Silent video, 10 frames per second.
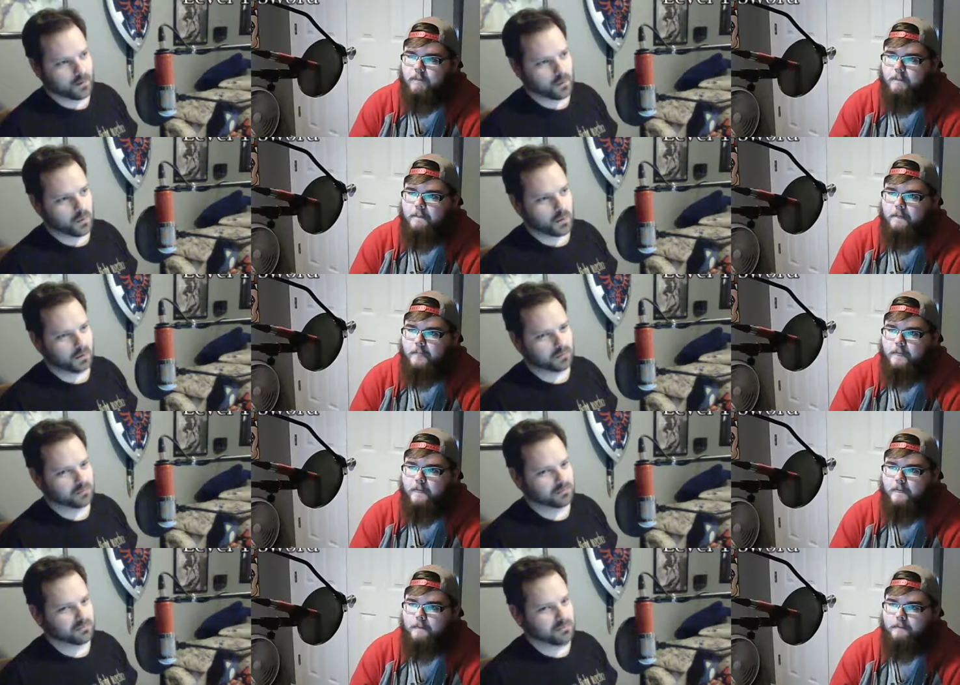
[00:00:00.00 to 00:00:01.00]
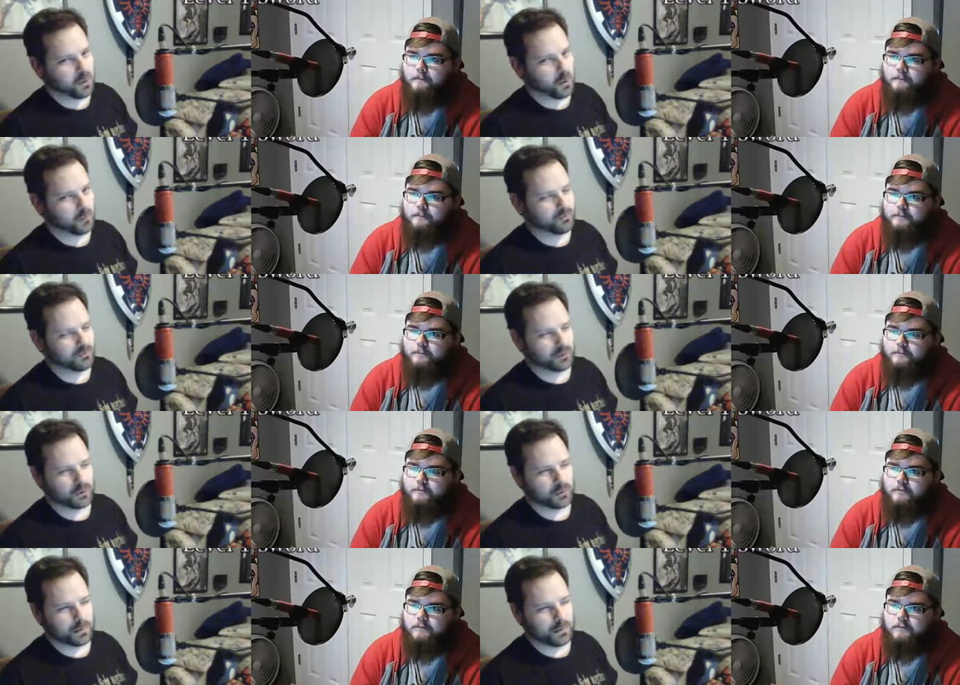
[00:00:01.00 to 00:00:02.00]
Speaker 1: Well, hopefully you'll
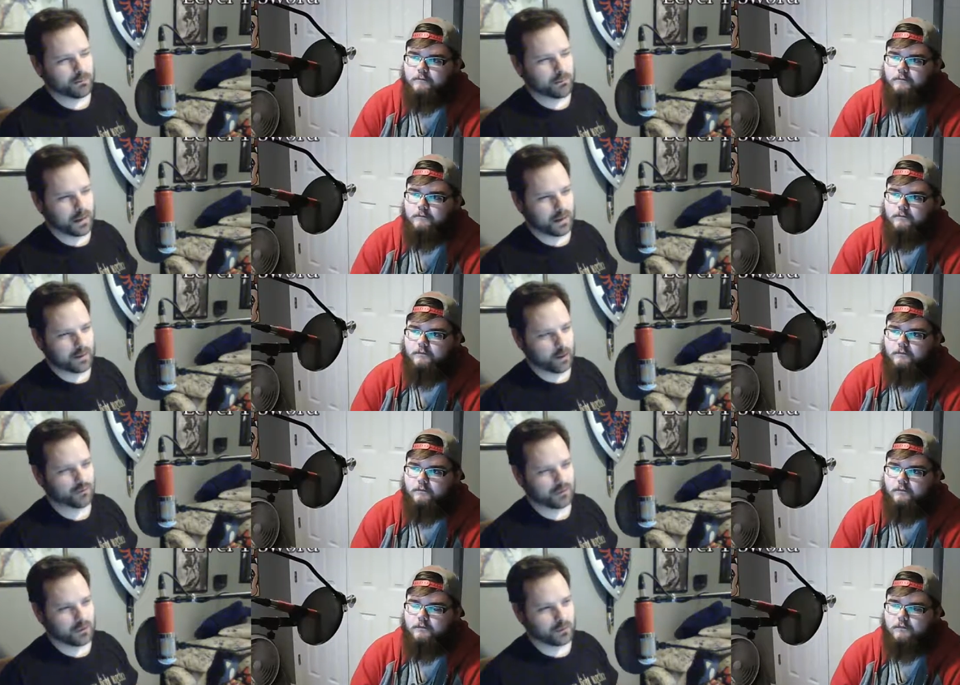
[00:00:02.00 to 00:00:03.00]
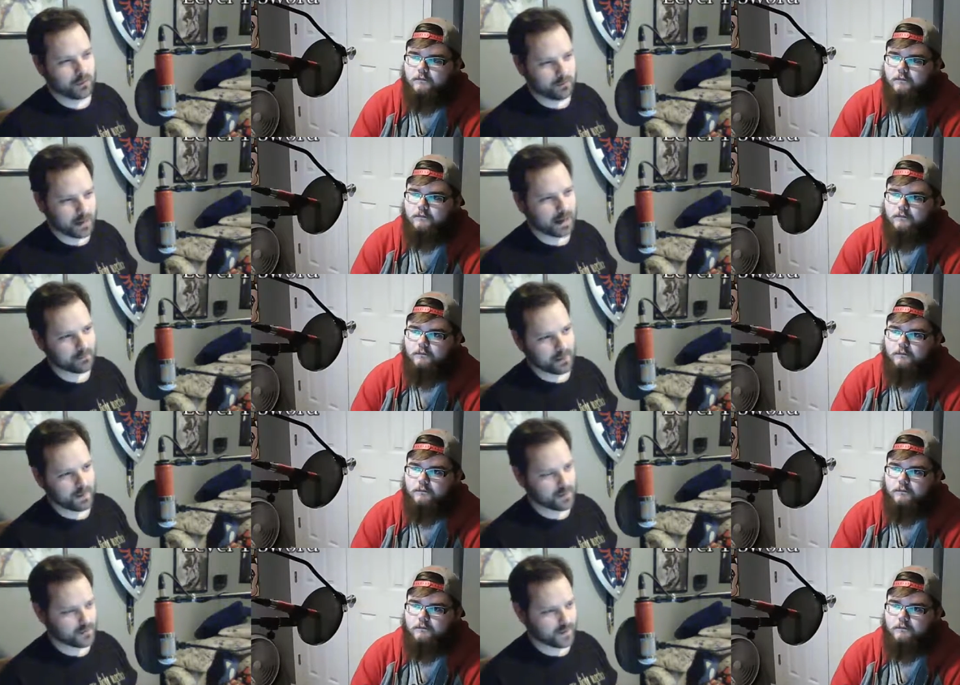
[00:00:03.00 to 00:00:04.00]
be banned. Hopefully they'll be banned by then,
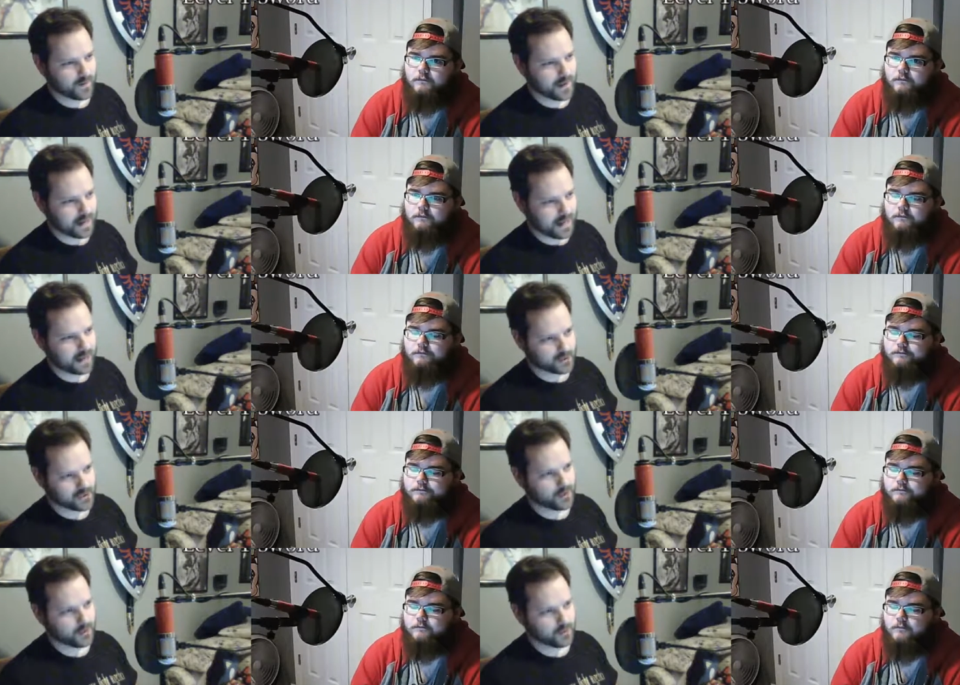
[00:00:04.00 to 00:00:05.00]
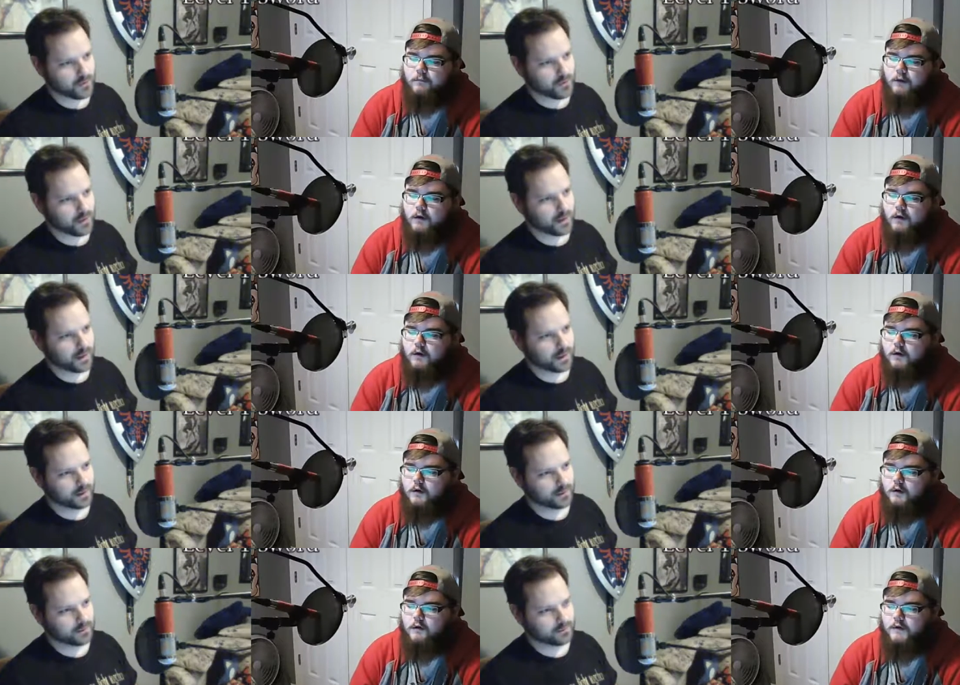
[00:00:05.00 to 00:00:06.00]
so that they can't trade with you online.
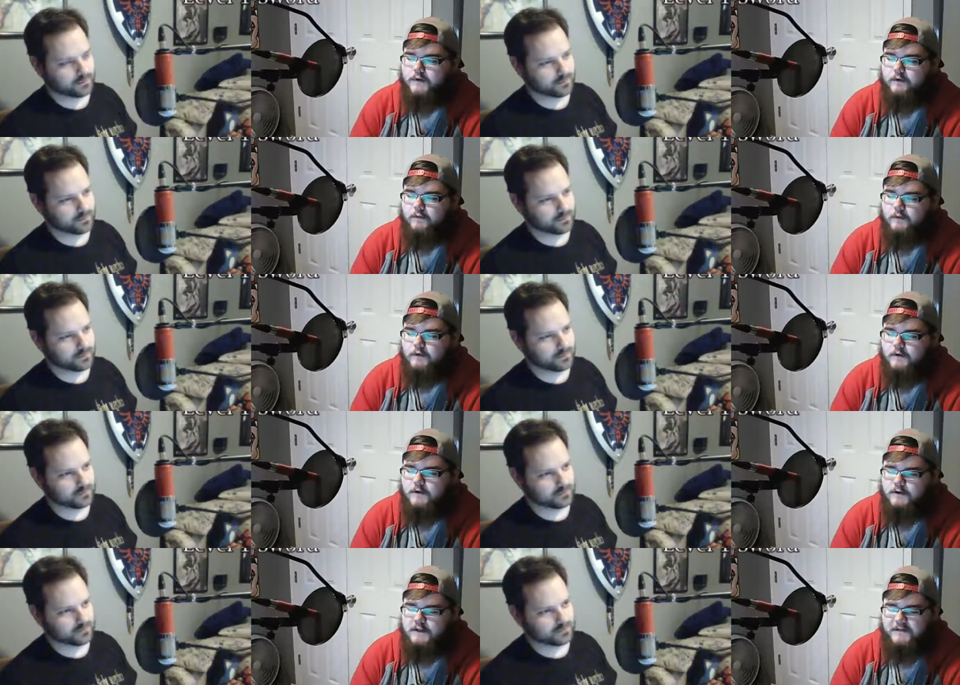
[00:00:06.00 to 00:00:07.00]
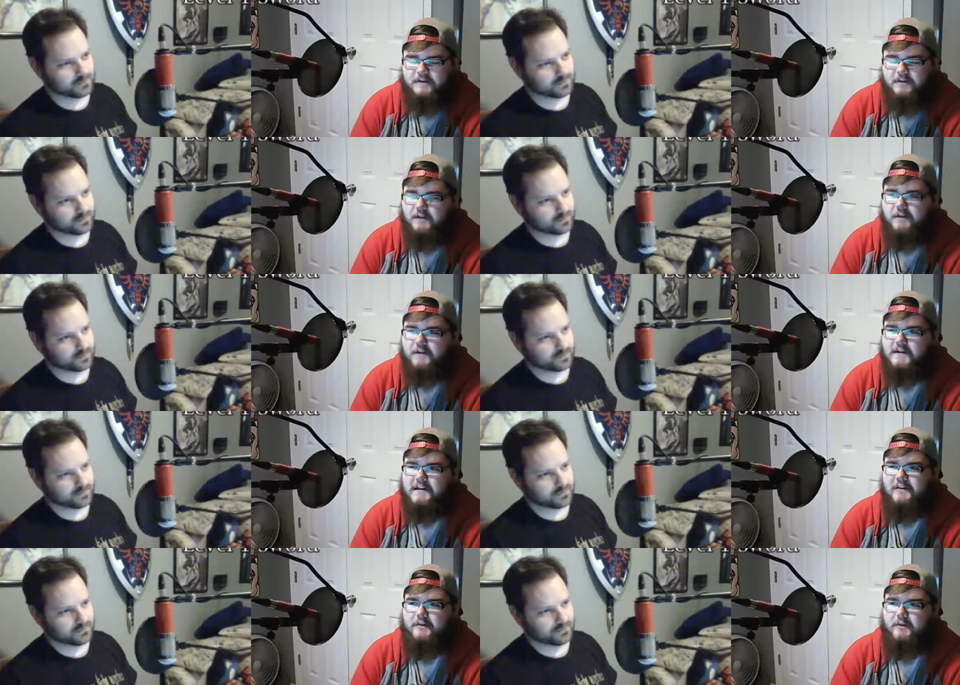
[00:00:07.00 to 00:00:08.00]
Speaker 2: Also, you should definitely be able to tell
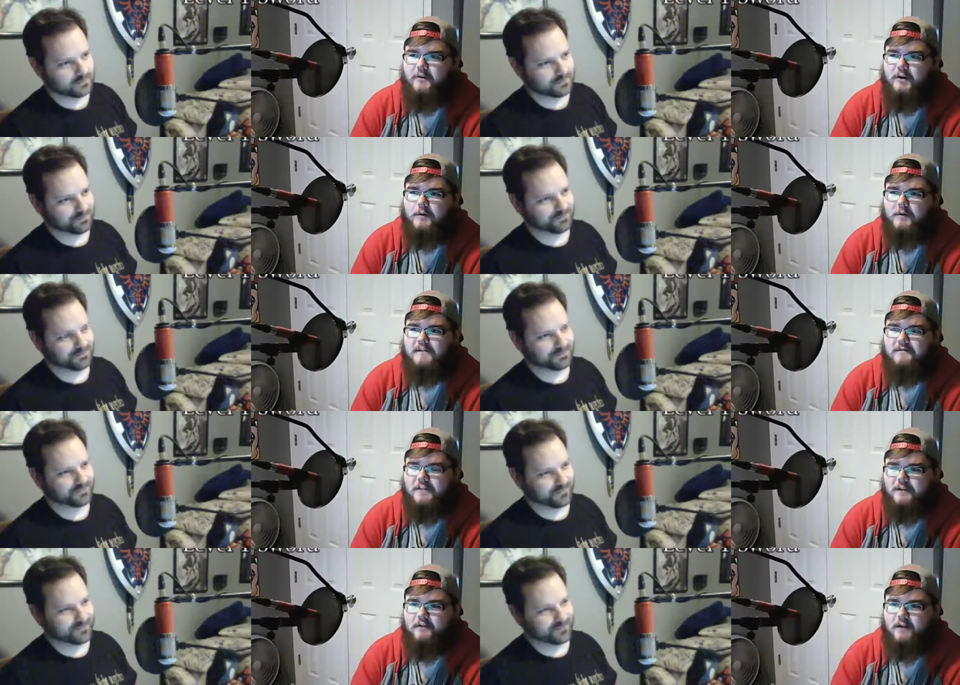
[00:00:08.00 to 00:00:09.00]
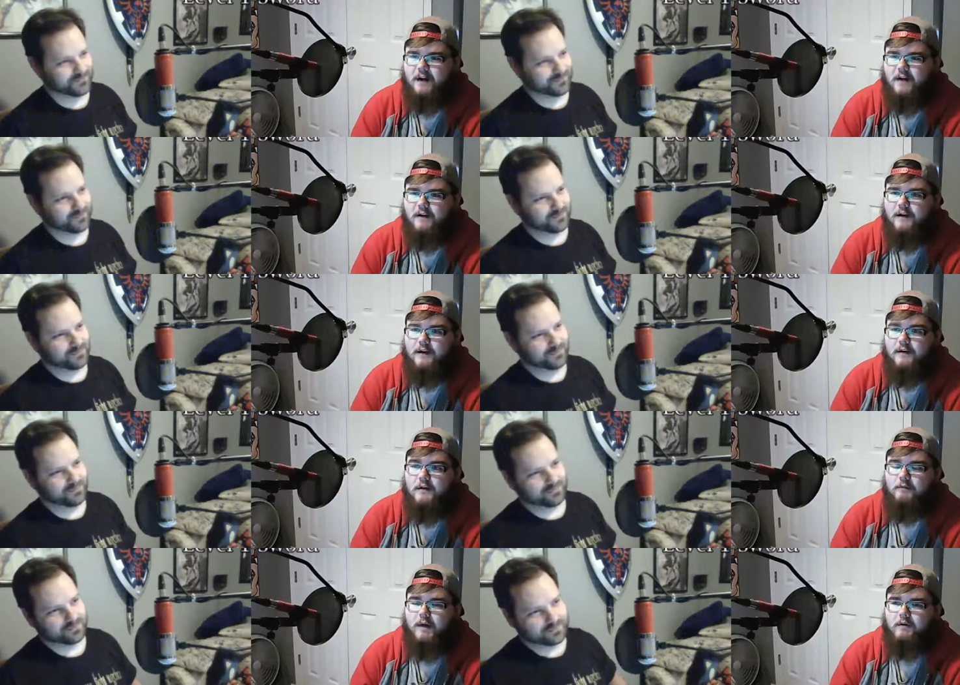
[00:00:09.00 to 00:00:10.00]
if a Pokemon is legal or not
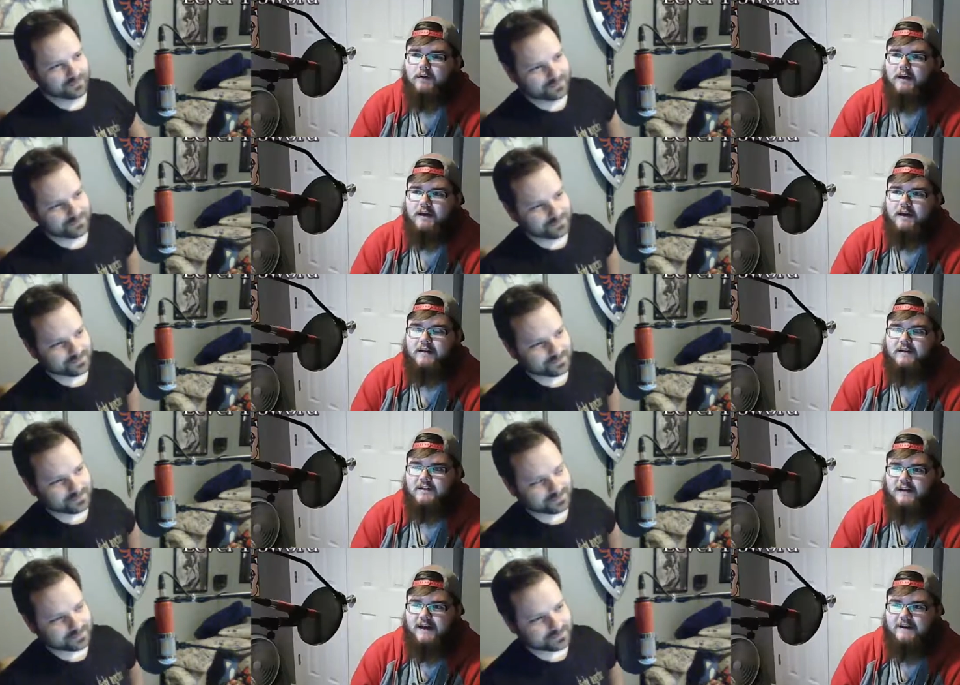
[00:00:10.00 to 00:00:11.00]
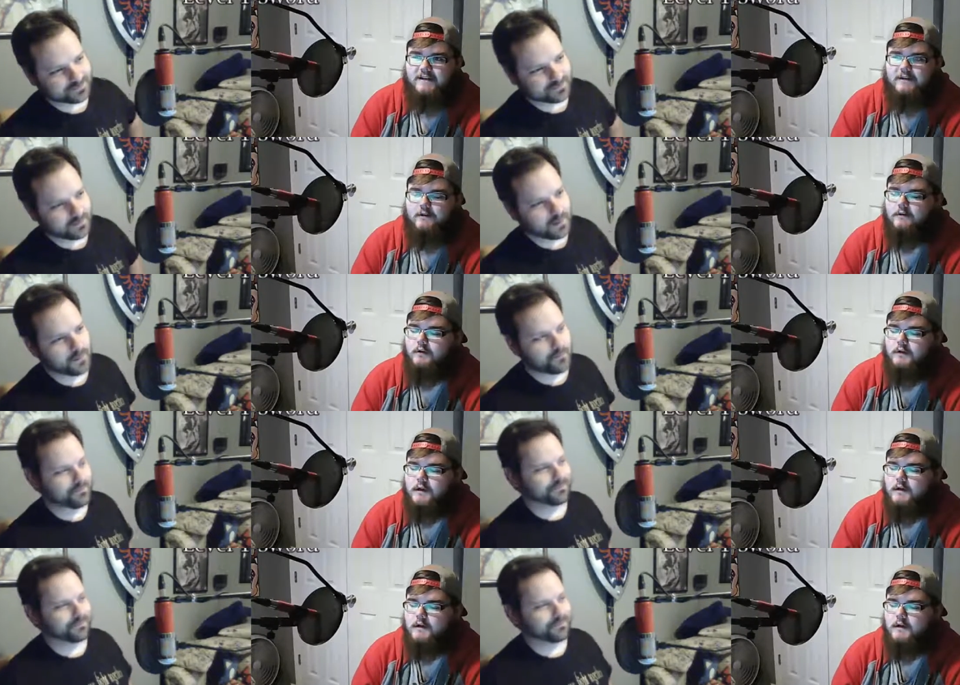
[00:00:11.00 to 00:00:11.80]
by looking at its stats. You you can hmm.